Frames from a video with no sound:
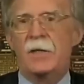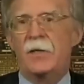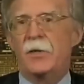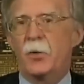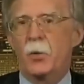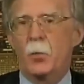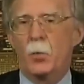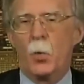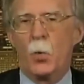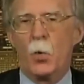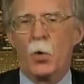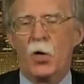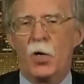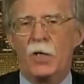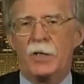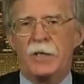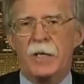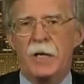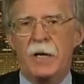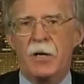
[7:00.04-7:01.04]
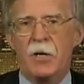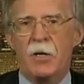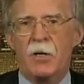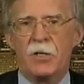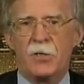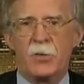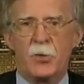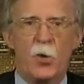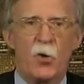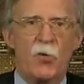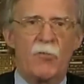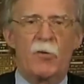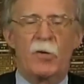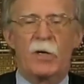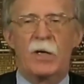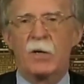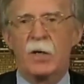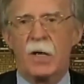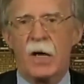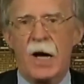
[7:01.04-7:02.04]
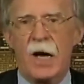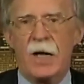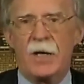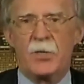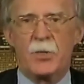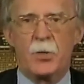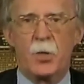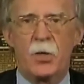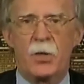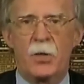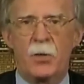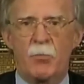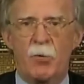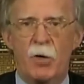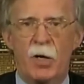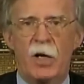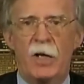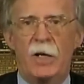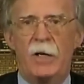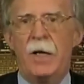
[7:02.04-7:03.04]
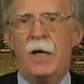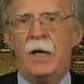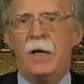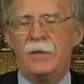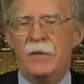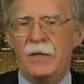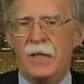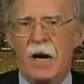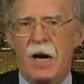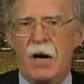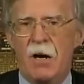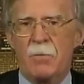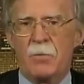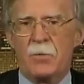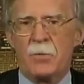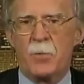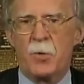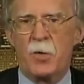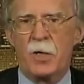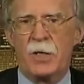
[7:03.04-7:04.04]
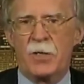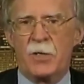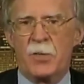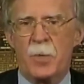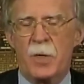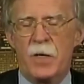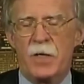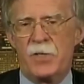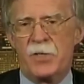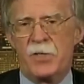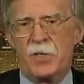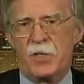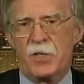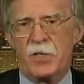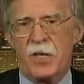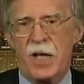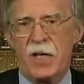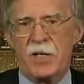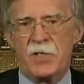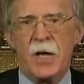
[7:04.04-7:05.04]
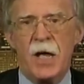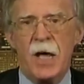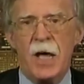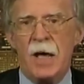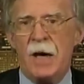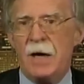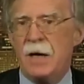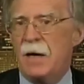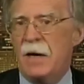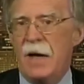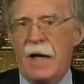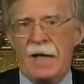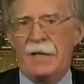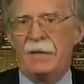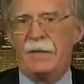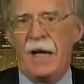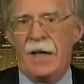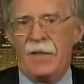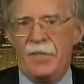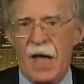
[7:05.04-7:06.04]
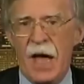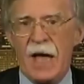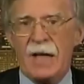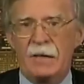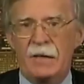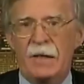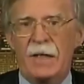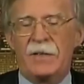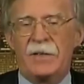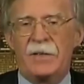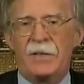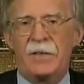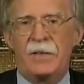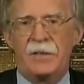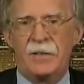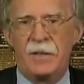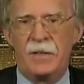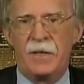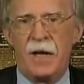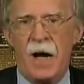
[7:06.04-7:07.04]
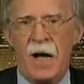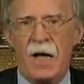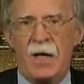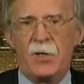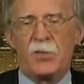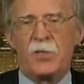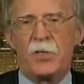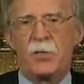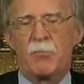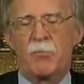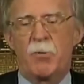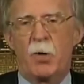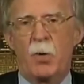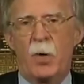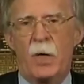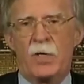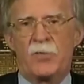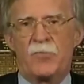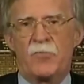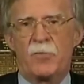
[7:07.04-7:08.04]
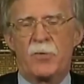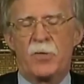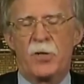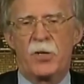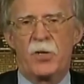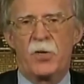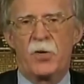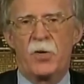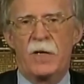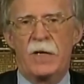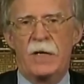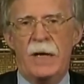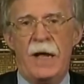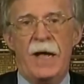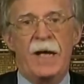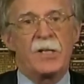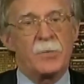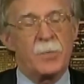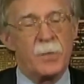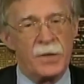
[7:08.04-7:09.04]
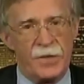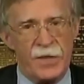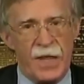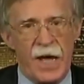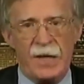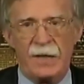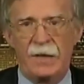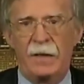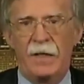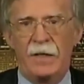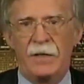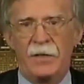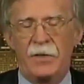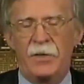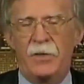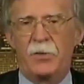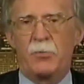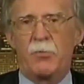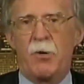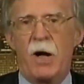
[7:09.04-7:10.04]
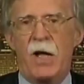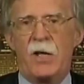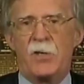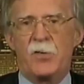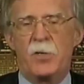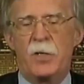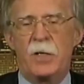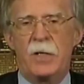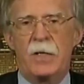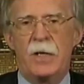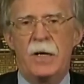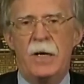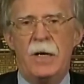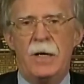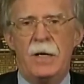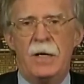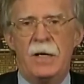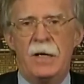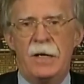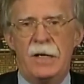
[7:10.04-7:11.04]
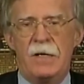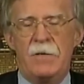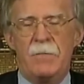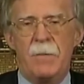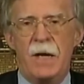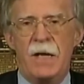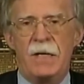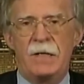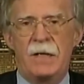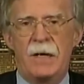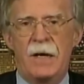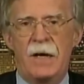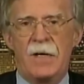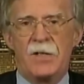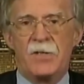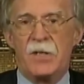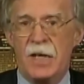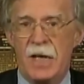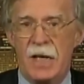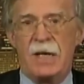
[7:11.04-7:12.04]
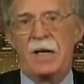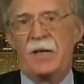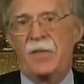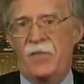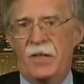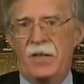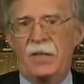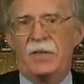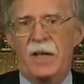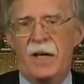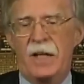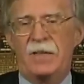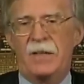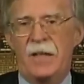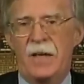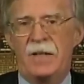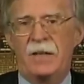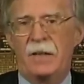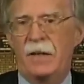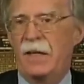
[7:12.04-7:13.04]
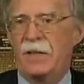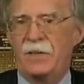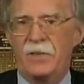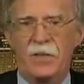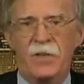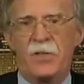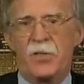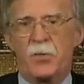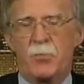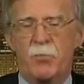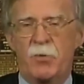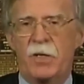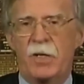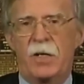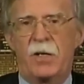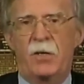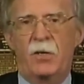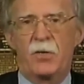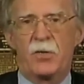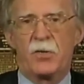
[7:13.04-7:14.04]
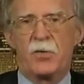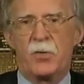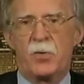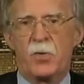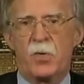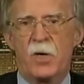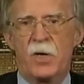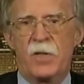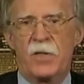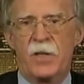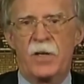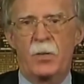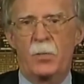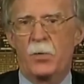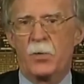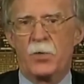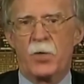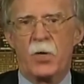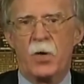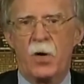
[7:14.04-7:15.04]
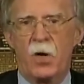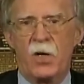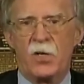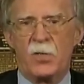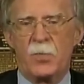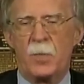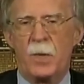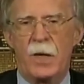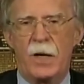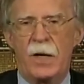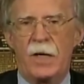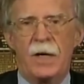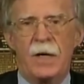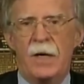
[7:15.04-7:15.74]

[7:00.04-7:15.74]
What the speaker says: that the war on terror is over, al-Qaeda's on the run, the Arab Spring has been a success. And that led to the denials of the request for security enhancement. That led to the tragedy in Benghazi, and I think that then led to this ridiculous story that it was caused by